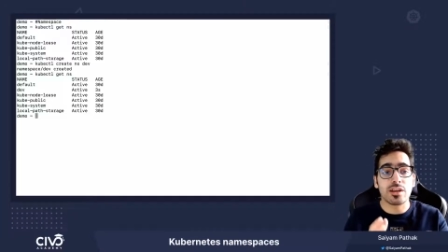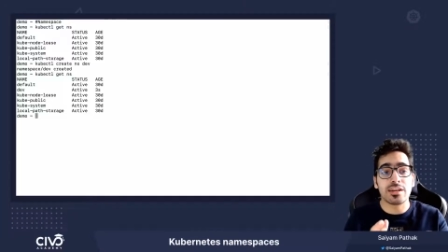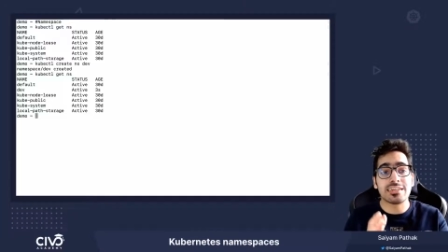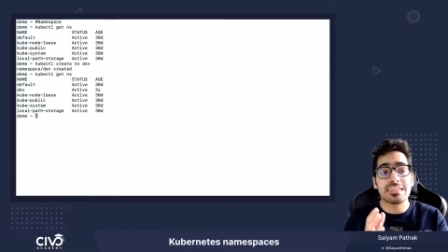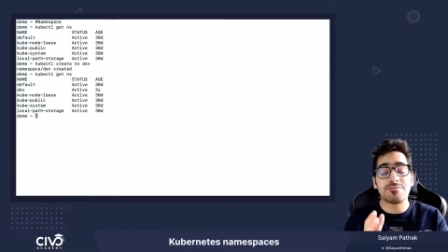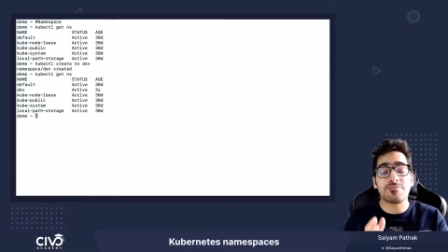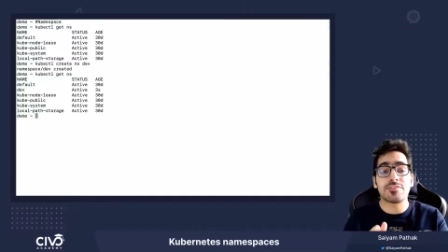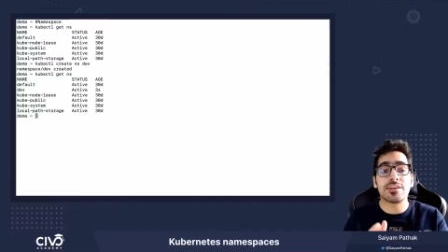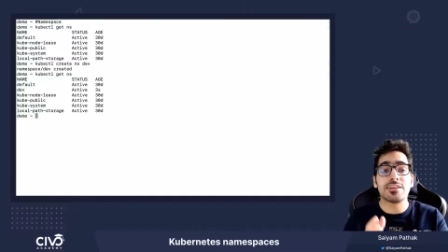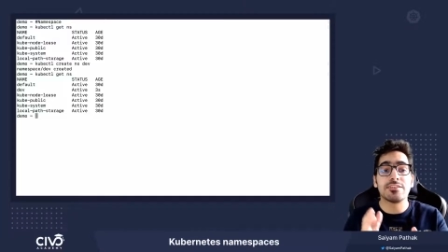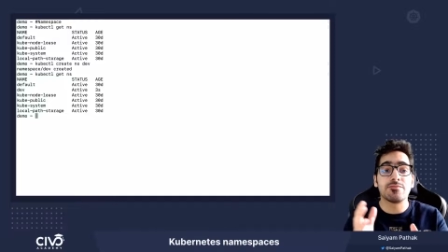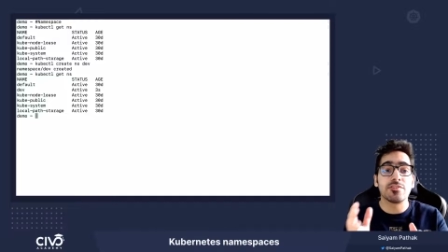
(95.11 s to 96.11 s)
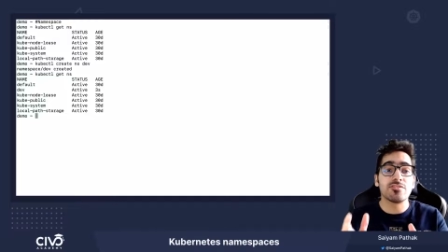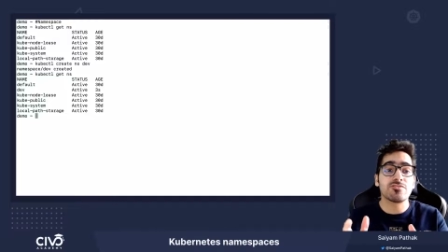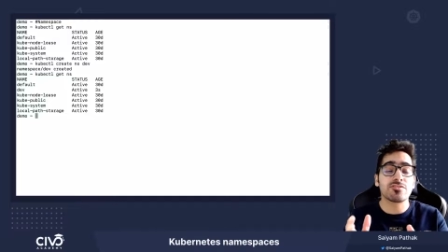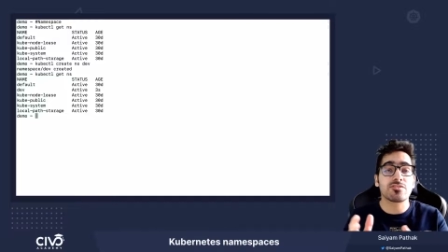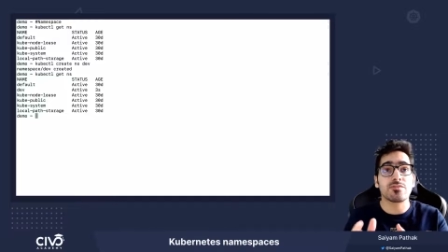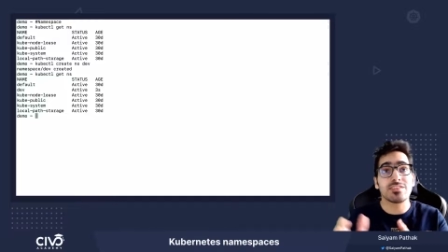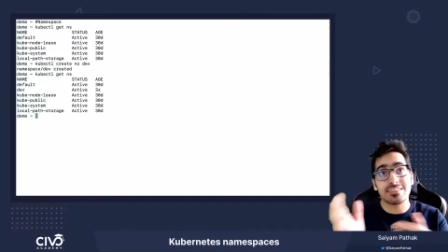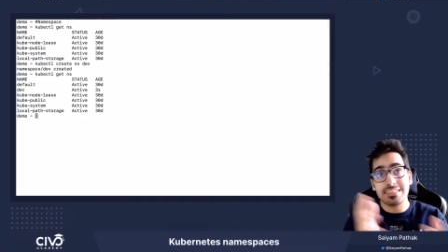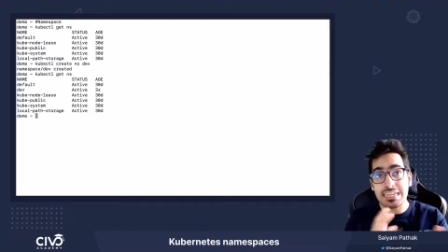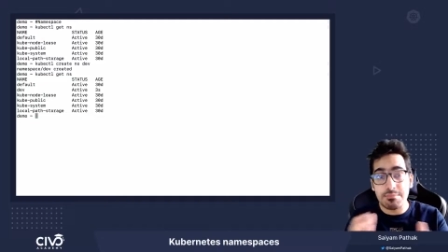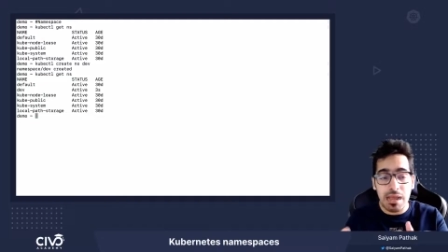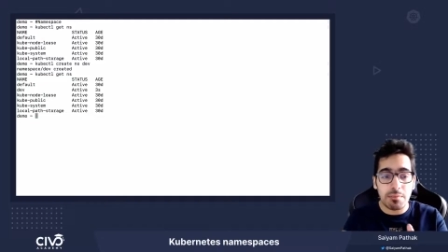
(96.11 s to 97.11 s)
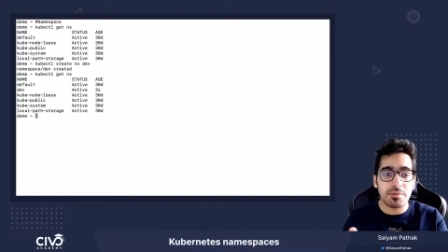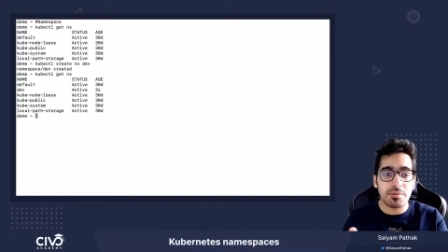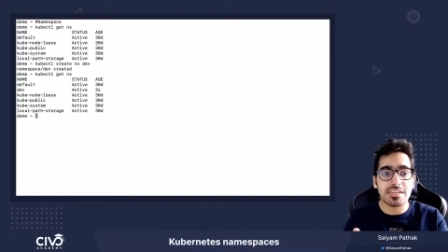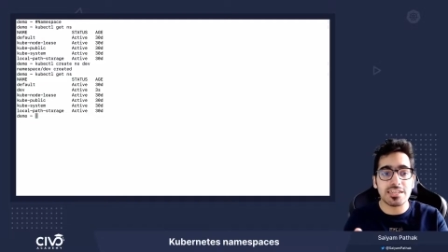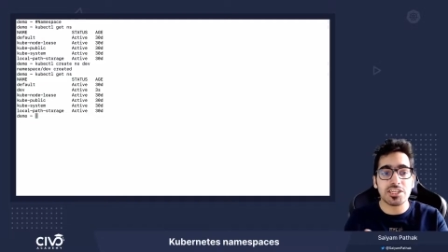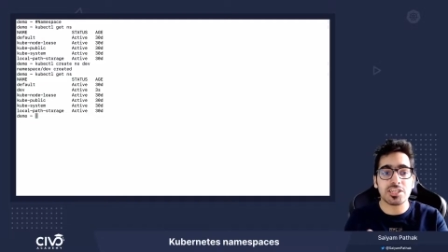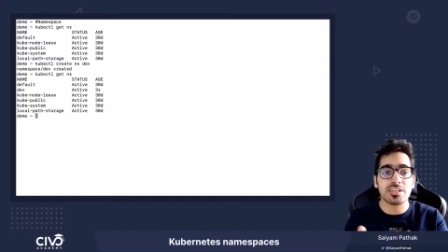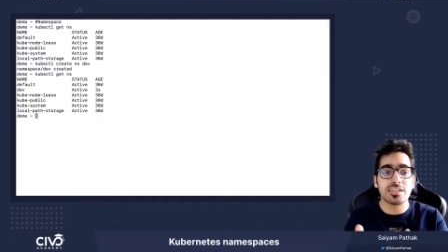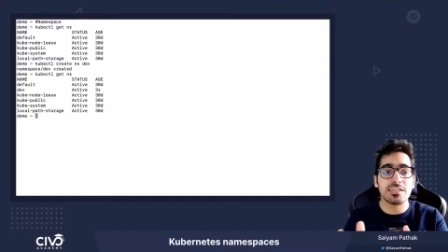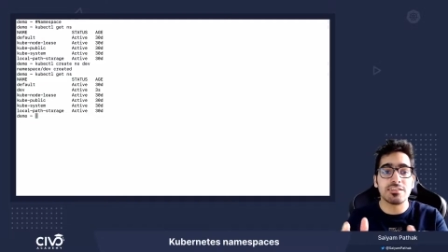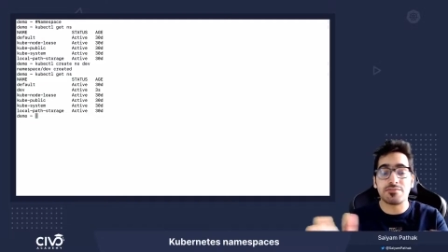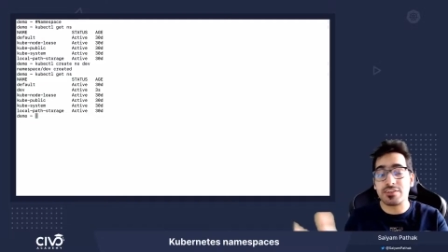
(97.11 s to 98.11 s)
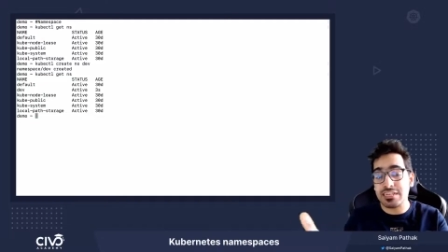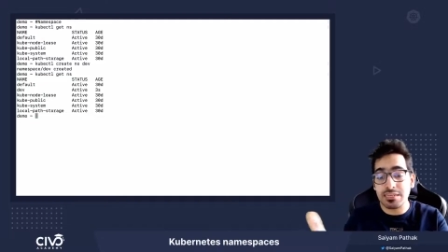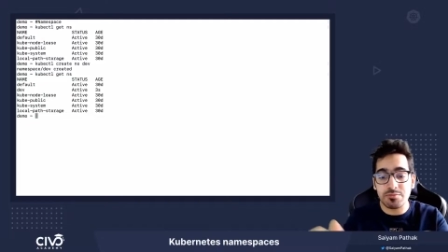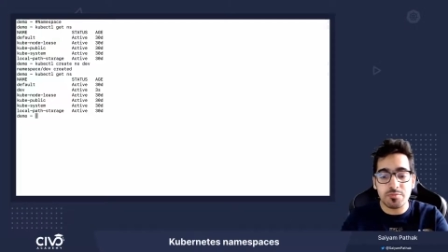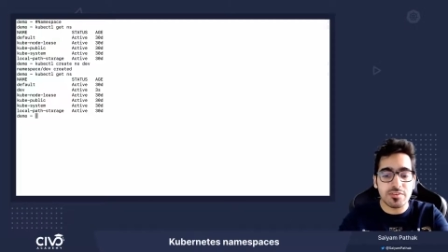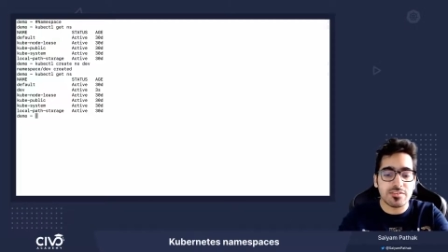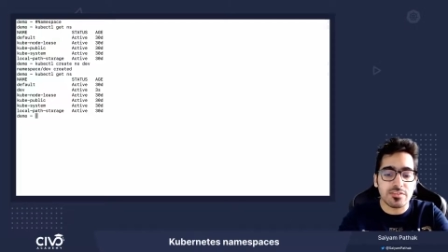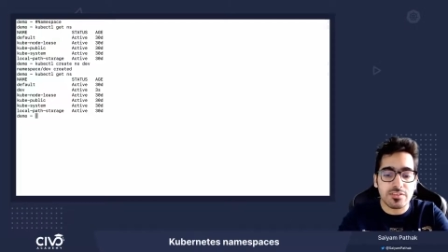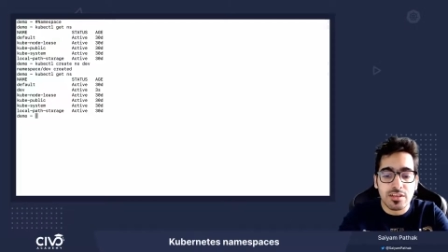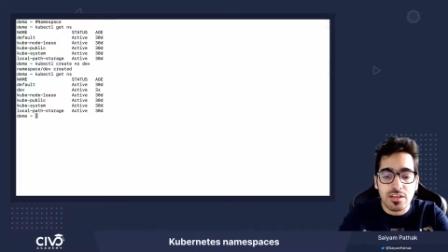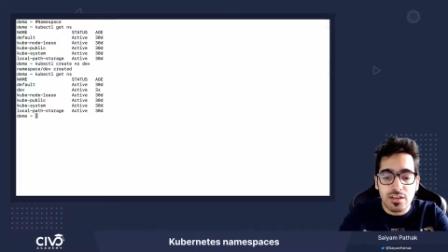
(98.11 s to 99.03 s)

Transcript: run different versions of the same application in different namespaces.